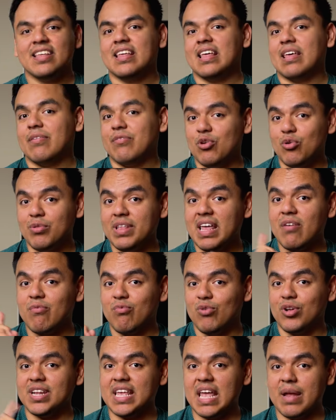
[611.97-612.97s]
If you only have
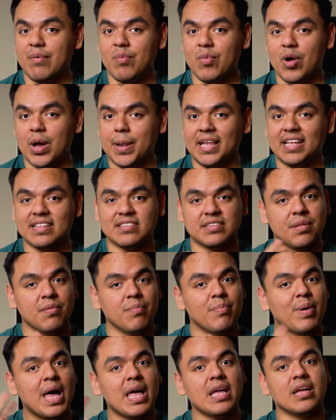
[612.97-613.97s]
one camera body, instead of
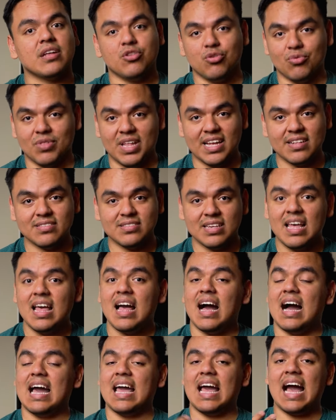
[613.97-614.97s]
buying a new lens,
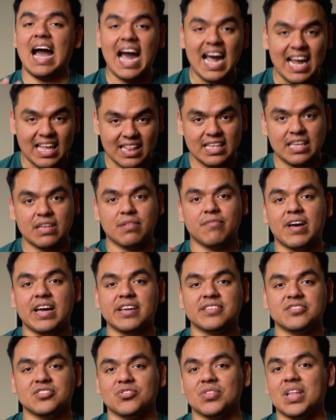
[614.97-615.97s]
I highly
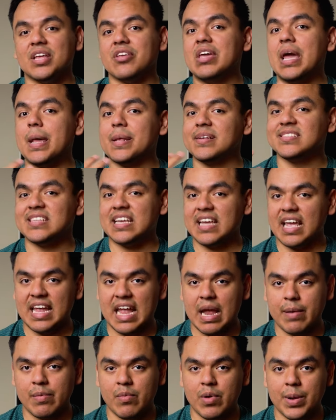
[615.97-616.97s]
advise you that you get a second
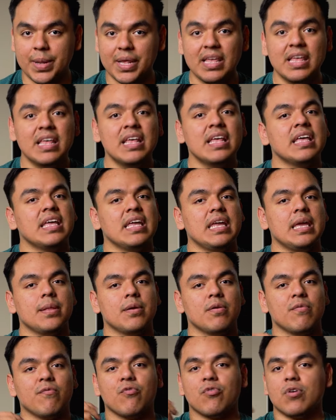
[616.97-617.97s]
camera body,
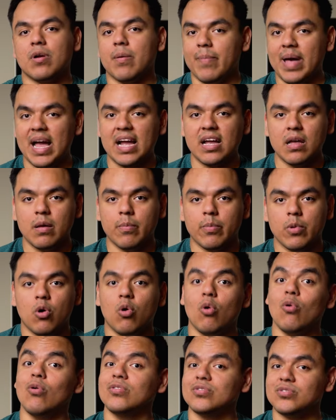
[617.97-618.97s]
either for a backup
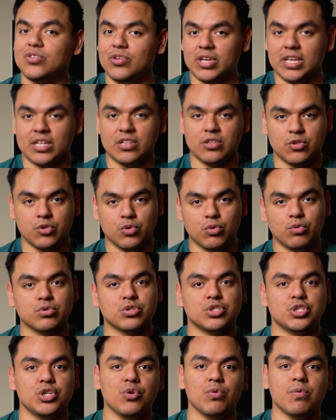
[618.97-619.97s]
or so you can dual
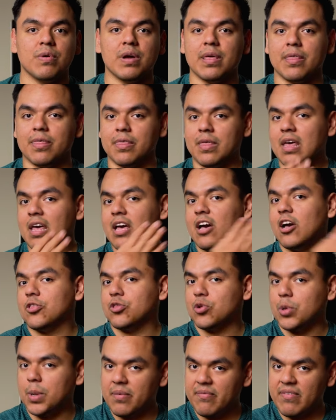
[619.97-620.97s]
shoot with a
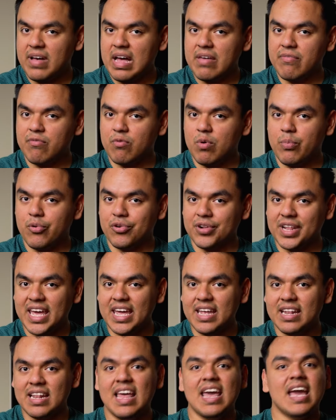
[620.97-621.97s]
35
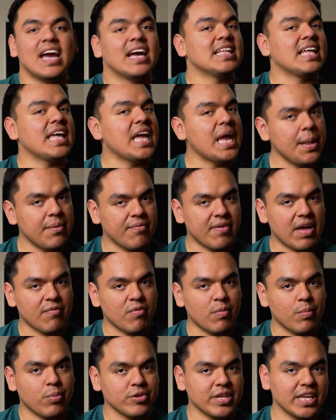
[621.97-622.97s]
1.8 and an 85
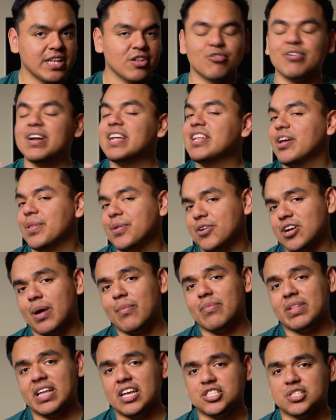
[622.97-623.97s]
1.8 or any other
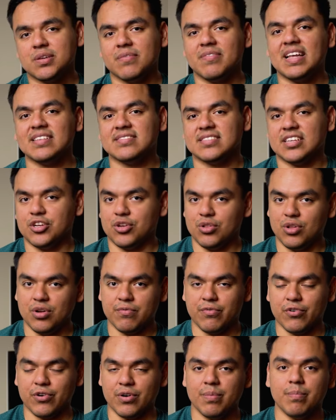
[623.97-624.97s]
combination of lens that you look
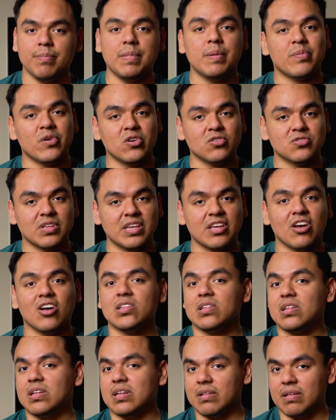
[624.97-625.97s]
for. Me personally, on
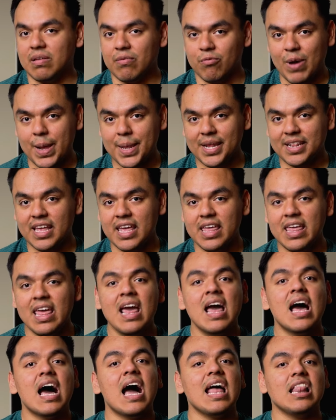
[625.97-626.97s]
a wedding day,
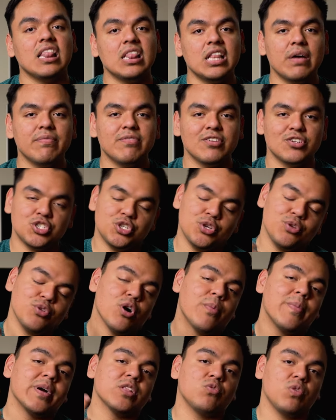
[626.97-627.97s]
I love to shoot
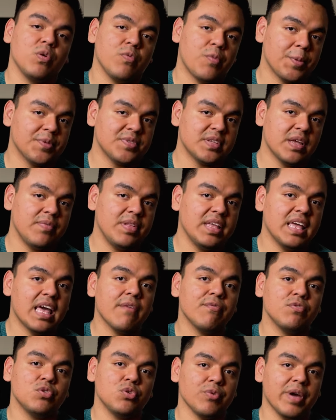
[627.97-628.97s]
on my 24-70
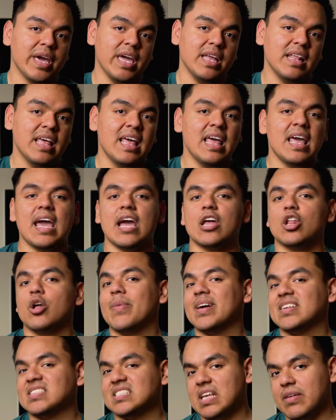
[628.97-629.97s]
f2.8 and on
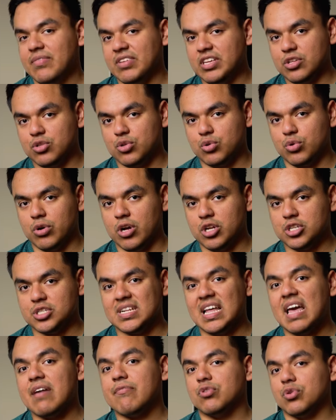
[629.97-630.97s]
my 70-200
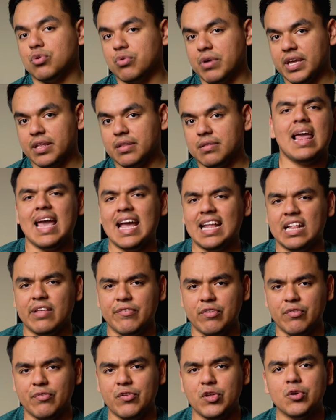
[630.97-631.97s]
f2.8. And if
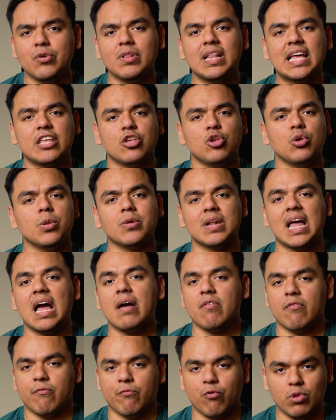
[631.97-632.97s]
you feel like you don't have
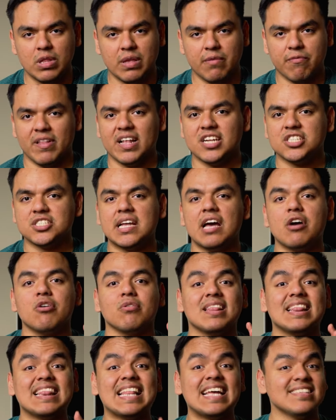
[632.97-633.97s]
a fully fledged out
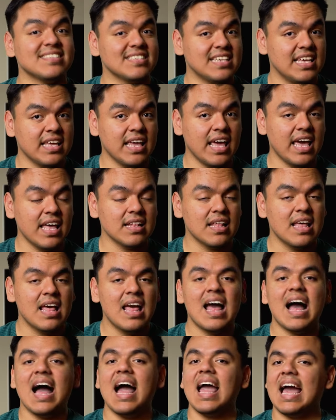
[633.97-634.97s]
lens kit yet,
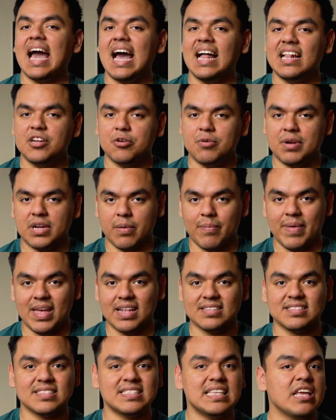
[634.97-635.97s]
I highly
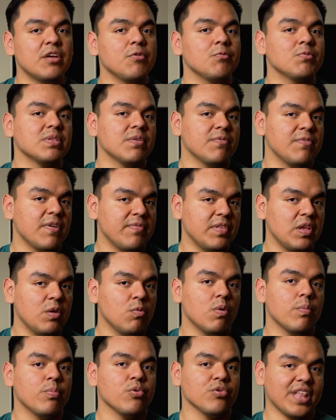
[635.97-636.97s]
recommend sticking with the 50
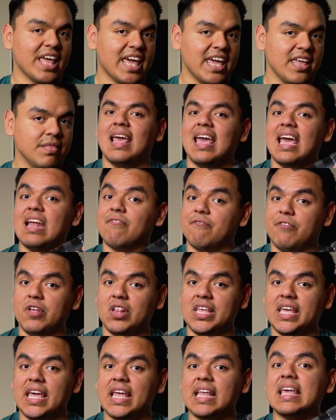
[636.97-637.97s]
1.8 and
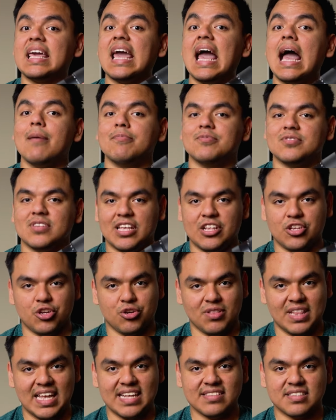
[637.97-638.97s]
filling in gaps in your
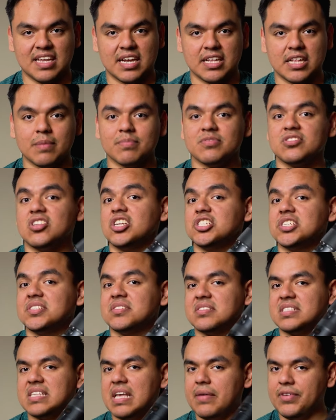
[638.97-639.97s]
lens lineup, such as the
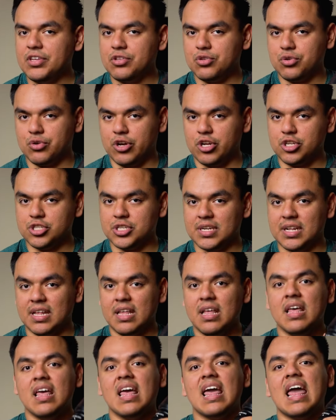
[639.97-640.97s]
70-200
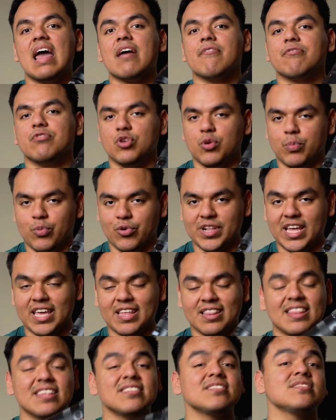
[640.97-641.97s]

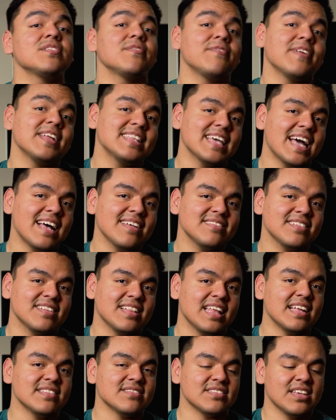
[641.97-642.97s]
f2.8. This is a fantastic
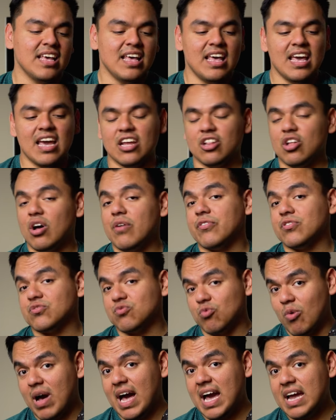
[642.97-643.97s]
lens and offers
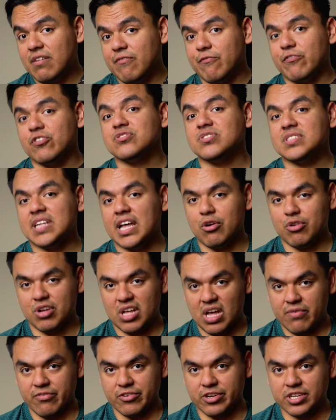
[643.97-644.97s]
wide, versatile
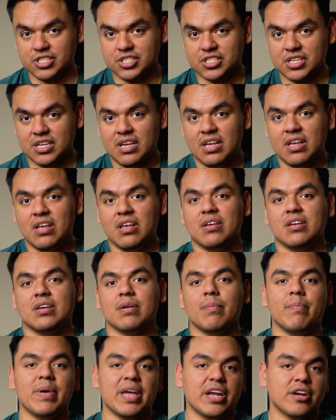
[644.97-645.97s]
coverage
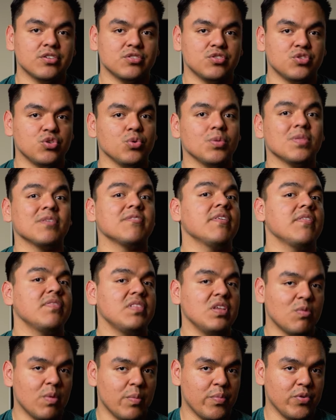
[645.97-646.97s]
compared to the
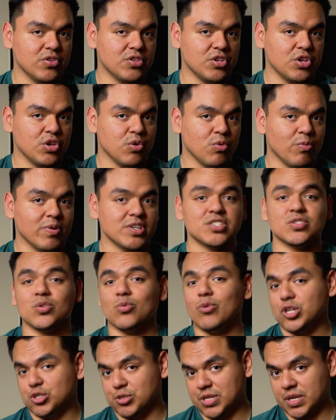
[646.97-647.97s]
50 1.2, which is a
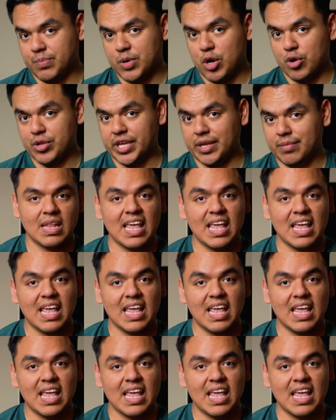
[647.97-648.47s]
one-trick pony.